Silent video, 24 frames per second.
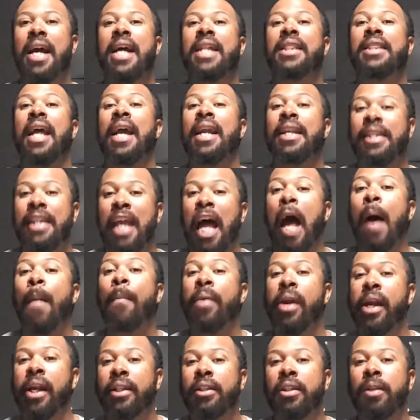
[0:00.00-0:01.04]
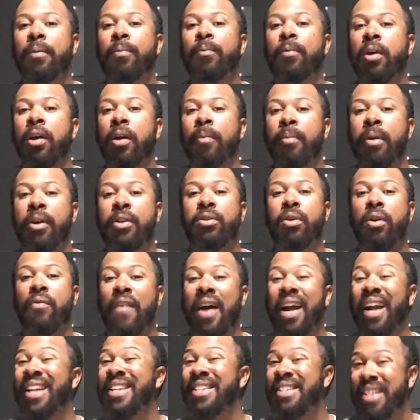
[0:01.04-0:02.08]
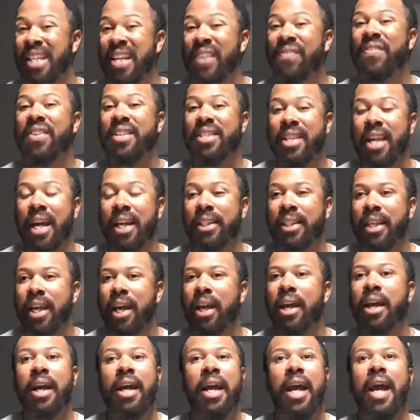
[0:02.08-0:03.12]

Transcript: they dominated the Minnesota Vikings defense like that.